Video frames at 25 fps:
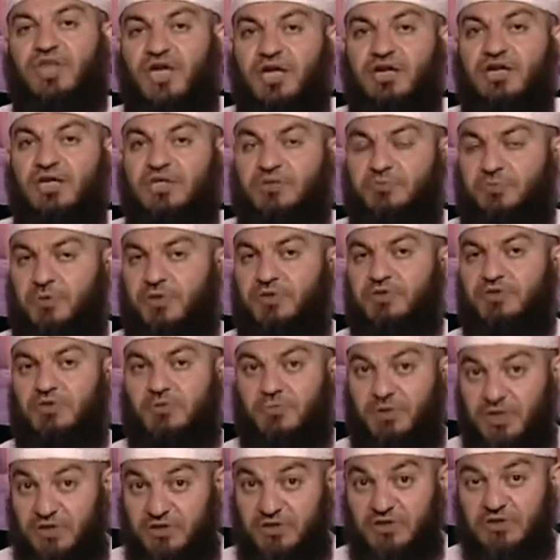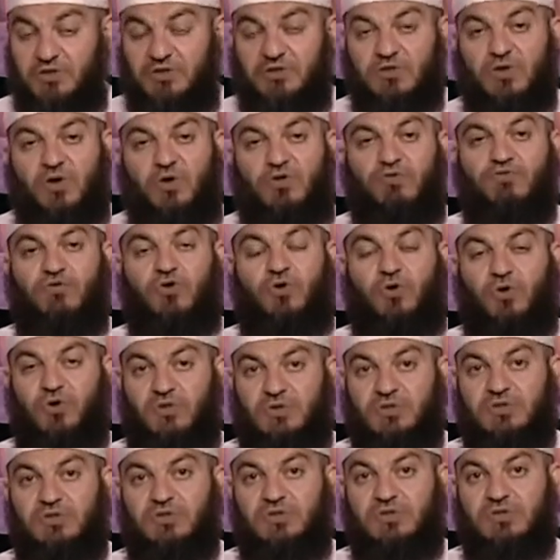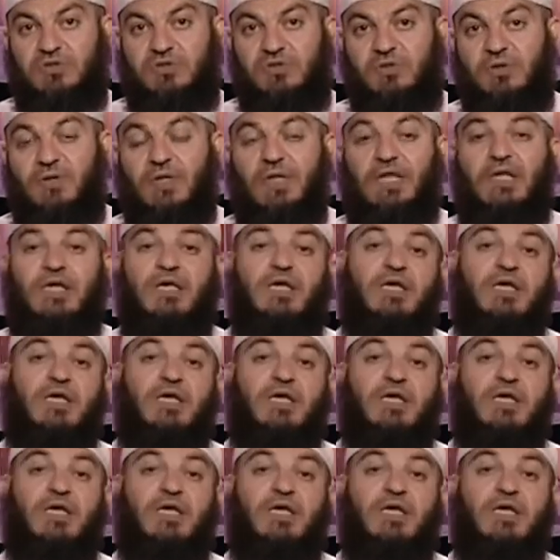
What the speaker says: their responsibilities, of course.